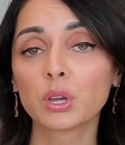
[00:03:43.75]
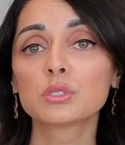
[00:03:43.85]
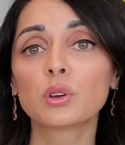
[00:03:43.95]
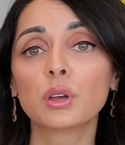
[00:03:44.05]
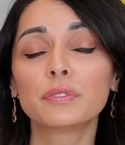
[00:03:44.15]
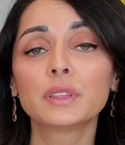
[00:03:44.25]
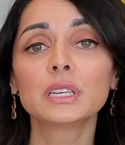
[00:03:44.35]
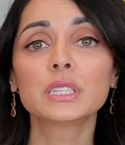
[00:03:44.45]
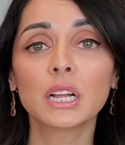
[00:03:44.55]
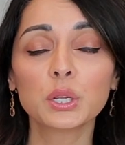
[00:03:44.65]
So if
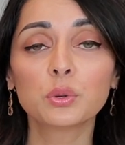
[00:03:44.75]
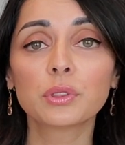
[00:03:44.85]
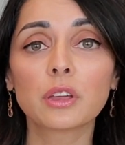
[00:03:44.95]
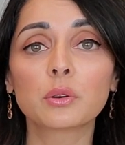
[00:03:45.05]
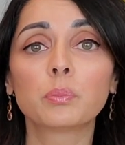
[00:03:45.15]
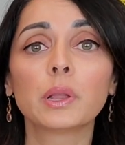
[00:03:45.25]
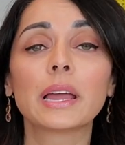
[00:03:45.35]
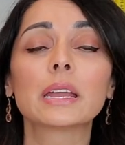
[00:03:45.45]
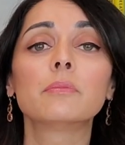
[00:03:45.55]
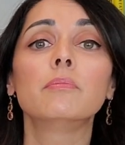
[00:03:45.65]
they tell you that your
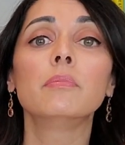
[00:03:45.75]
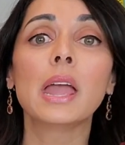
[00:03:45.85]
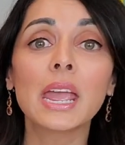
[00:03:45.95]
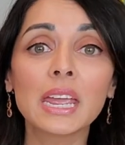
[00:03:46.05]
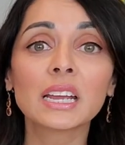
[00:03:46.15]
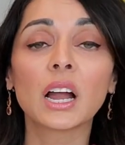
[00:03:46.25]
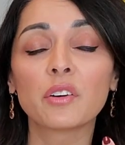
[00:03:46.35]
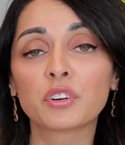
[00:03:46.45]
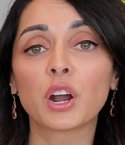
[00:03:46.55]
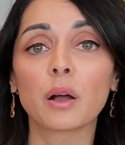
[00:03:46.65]
plan may
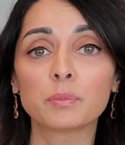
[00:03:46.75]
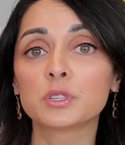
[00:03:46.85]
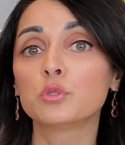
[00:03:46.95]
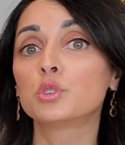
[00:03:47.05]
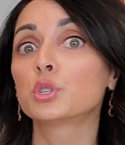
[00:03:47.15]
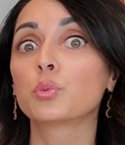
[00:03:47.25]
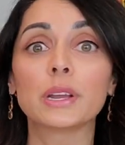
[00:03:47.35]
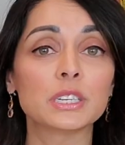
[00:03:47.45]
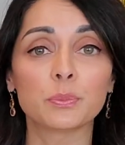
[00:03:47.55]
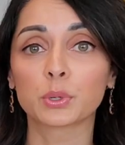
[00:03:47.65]
cover up to
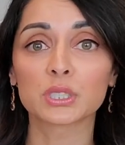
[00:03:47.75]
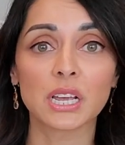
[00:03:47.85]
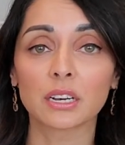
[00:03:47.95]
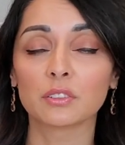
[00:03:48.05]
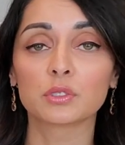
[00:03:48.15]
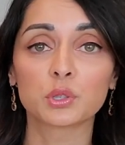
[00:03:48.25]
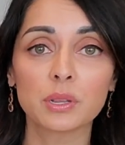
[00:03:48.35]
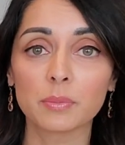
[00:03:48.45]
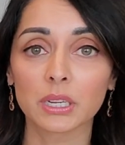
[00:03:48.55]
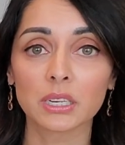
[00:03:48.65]
20% of
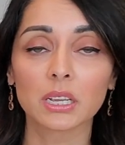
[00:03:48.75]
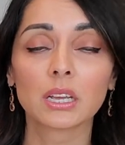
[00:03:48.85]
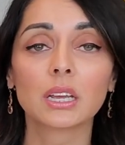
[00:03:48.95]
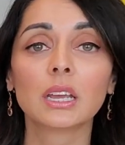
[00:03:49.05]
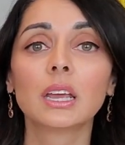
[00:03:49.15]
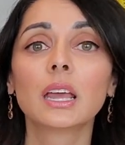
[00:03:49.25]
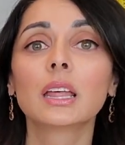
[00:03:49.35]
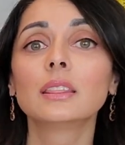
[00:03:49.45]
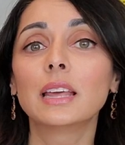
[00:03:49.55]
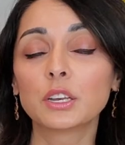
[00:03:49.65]
treatment,
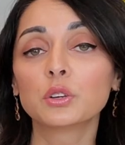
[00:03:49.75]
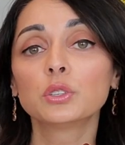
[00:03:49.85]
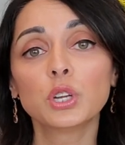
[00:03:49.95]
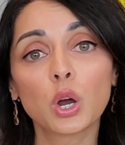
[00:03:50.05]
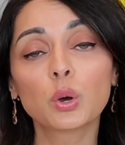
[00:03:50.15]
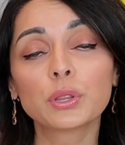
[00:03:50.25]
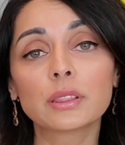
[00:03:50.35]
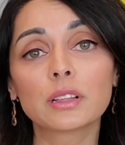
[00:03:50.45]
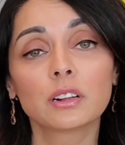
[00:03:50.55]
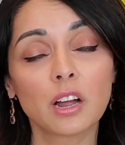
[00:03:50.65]
then you'll know
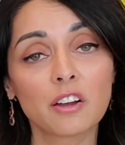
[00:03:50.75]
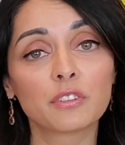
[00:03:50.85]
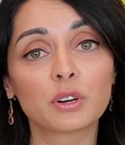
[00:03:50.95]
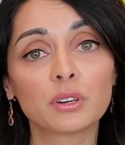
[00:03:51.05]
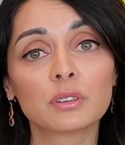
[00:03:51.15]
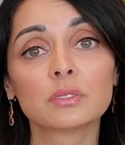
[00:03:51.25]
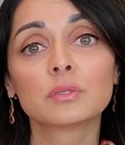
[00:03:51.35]
that they'll cover